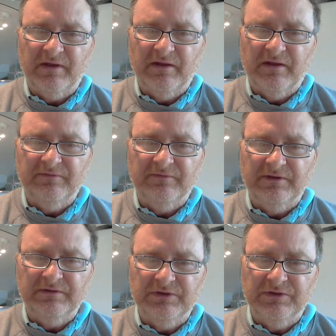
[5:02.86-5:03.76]
and
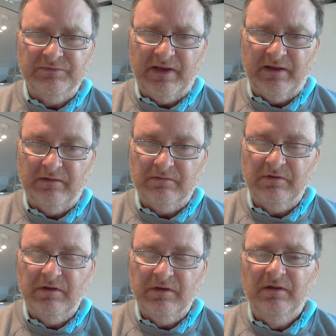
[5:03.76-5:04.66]
the new nail,
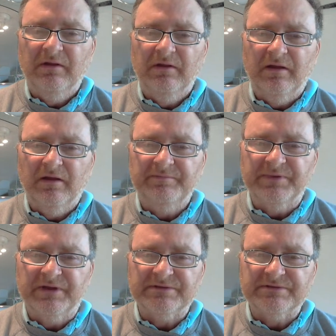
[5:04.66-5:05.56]

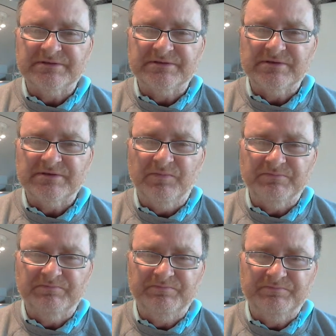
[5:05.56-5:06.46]
because it's almost
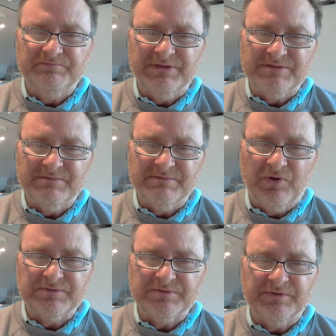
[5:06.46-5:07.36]
it's
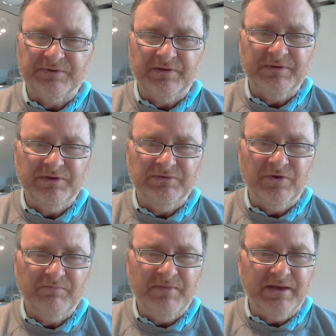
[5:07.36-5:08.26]
impossible that you're
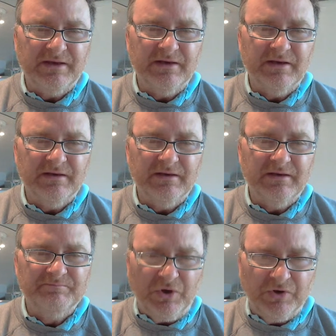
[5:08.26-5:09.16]
not making a
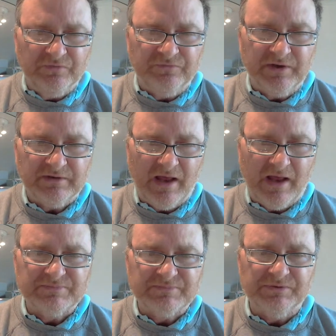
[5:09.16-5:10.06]
perfect,
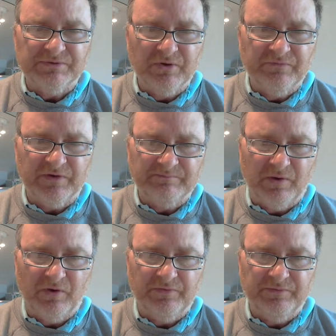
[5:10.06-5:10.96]
absolutely perfect
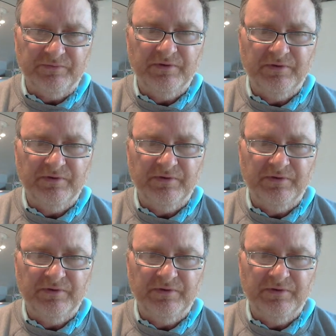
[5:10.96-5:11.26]
bond,